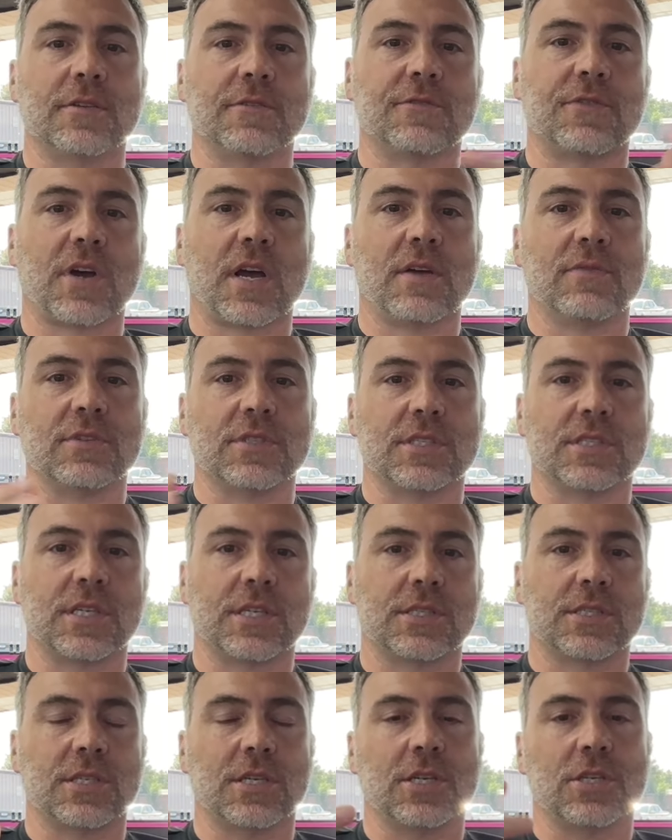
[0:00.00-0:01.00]
and 5 and
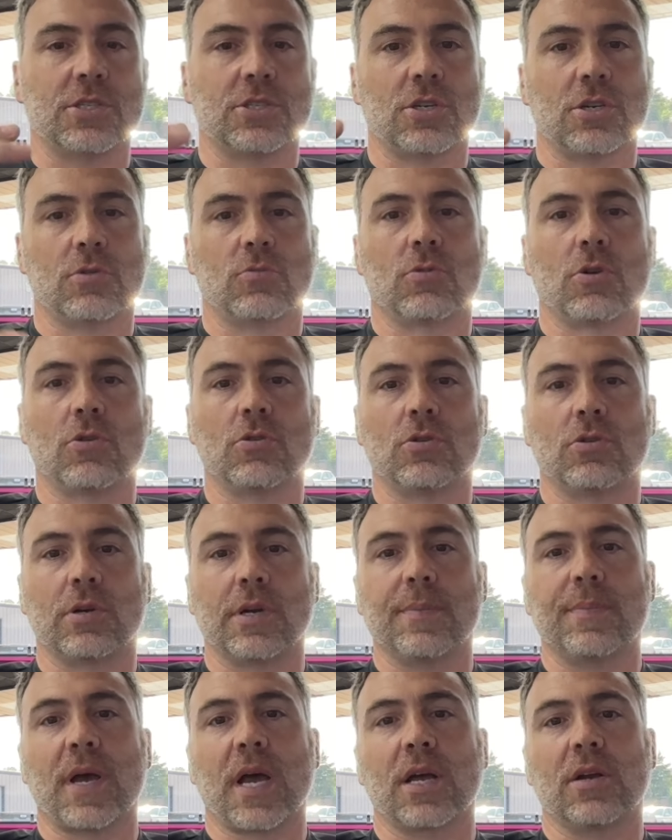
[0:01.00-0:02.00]
6 inch and
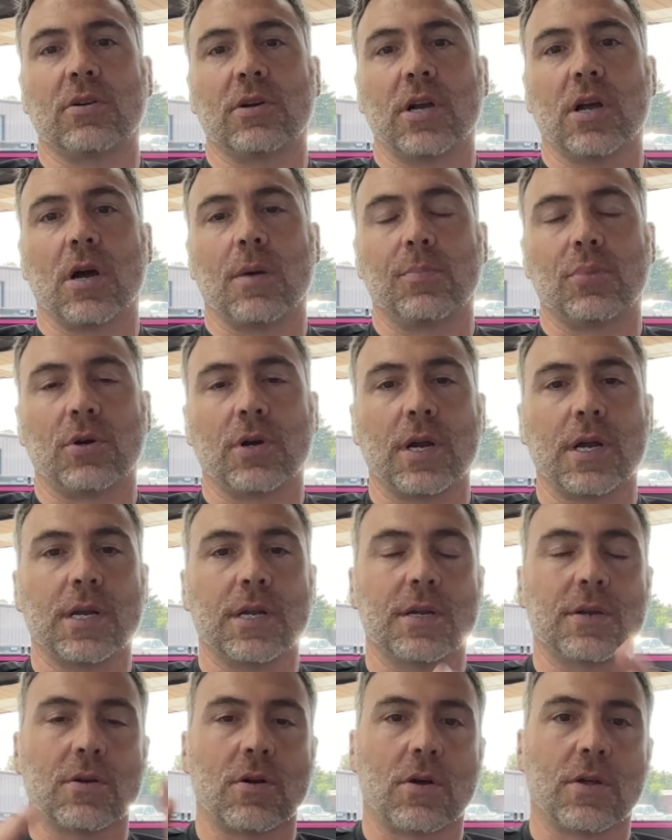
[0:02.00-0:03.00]
rotary battery
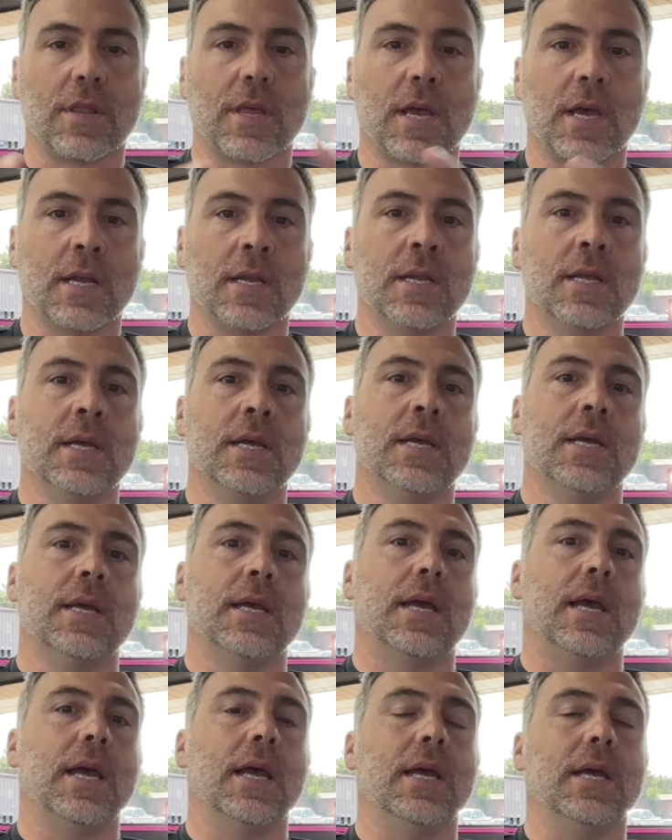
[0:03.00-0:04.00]
operated and all that,
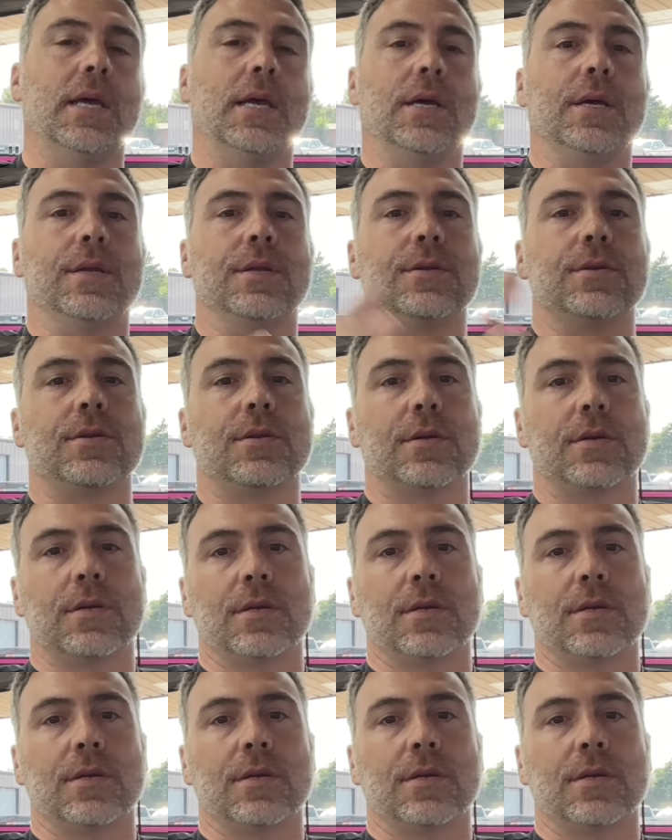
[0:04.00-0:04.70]
and